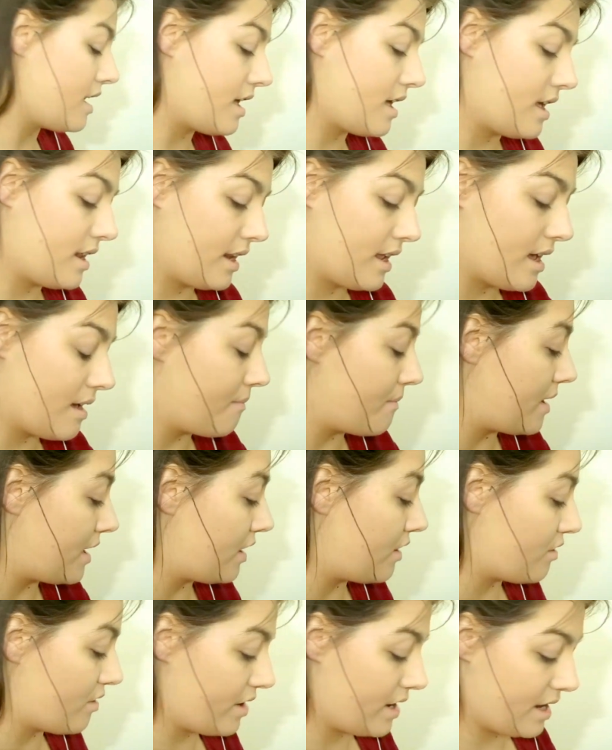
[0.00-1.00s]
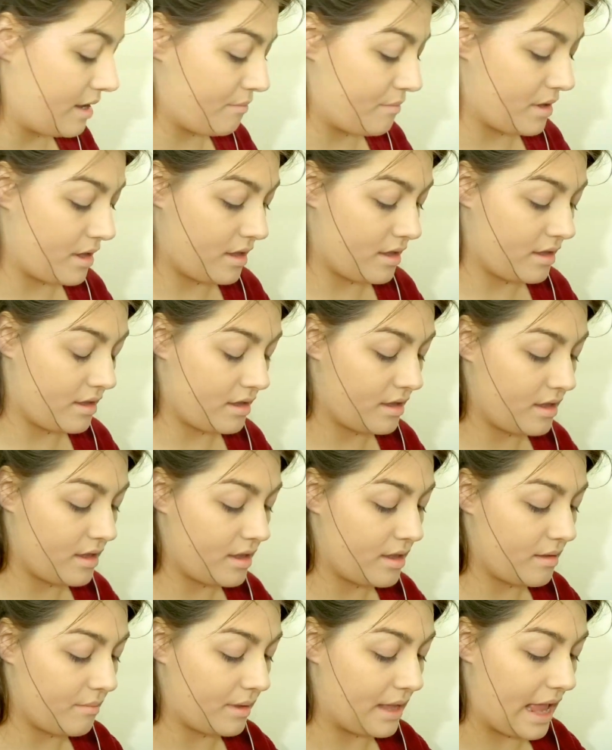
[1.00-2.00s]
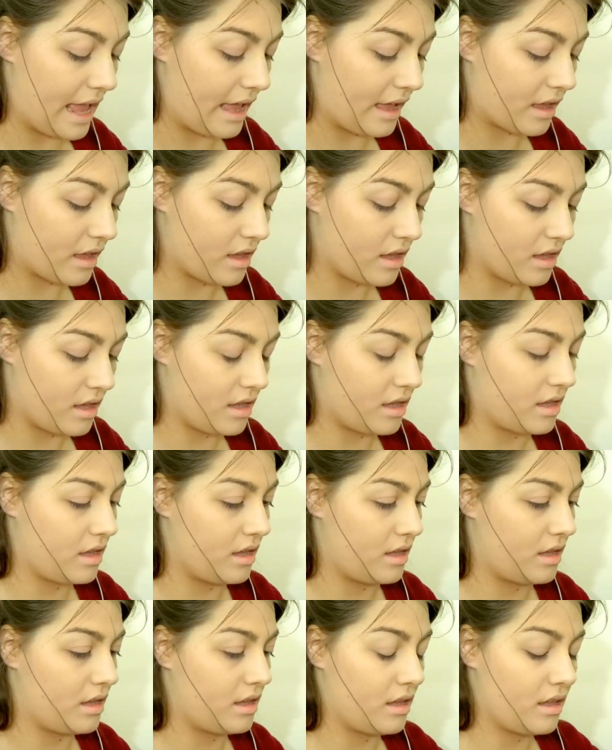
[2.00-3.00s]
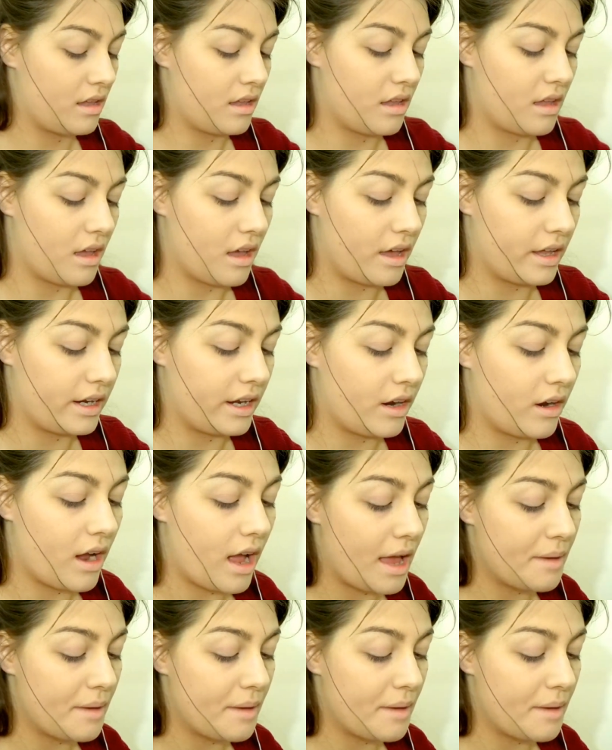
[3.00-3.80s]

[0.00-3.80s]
and get my cream black on here.